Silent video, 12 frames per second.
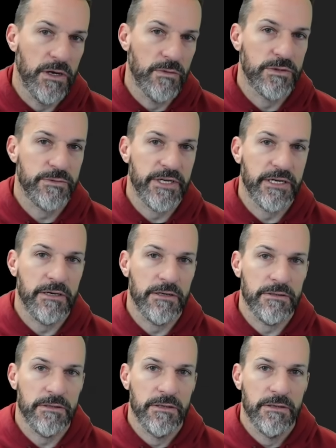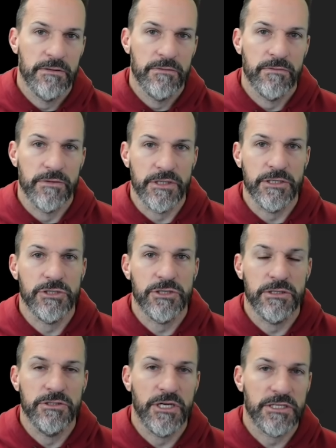was recalled really
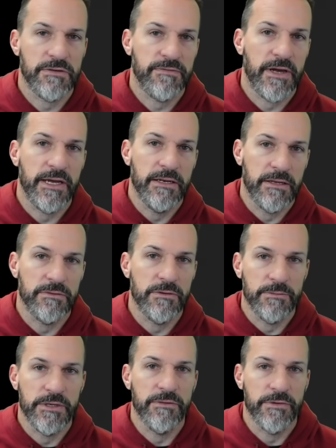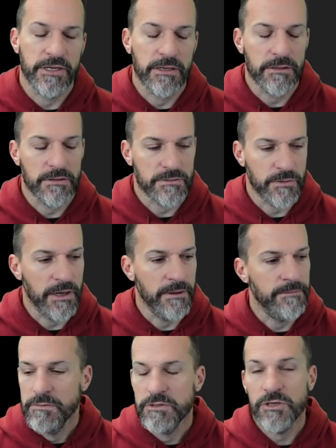should justify another one being recalled as
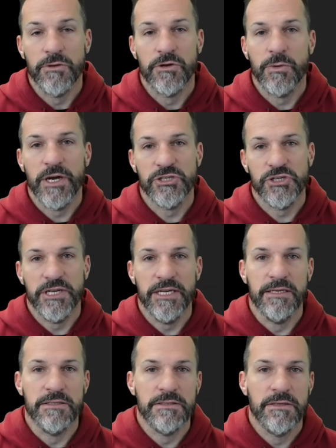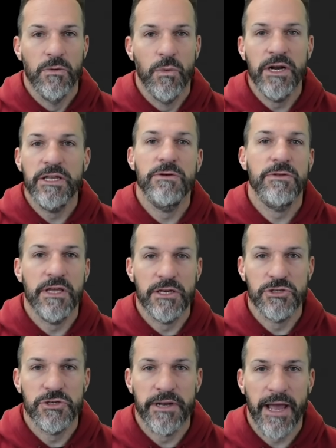well. So the question is, what do you
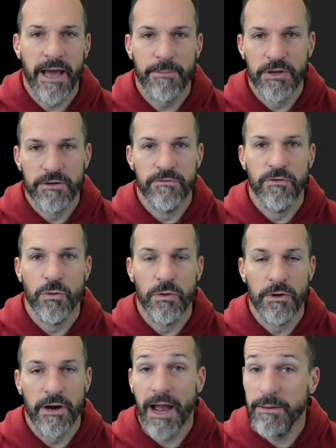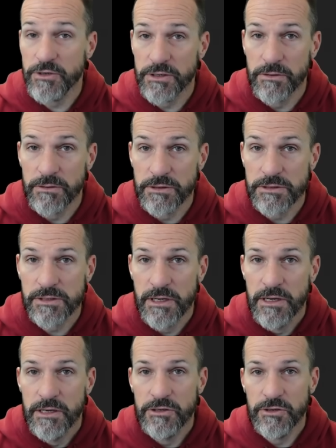think should happen for hybrid owners?
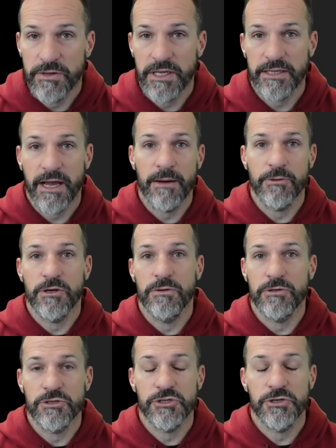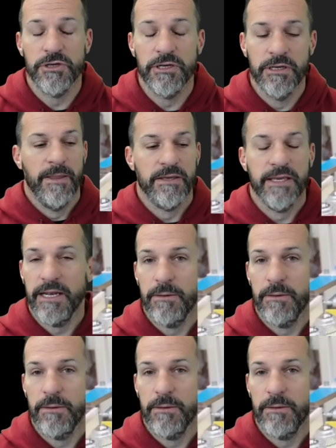Do you think the hybrid owners should get a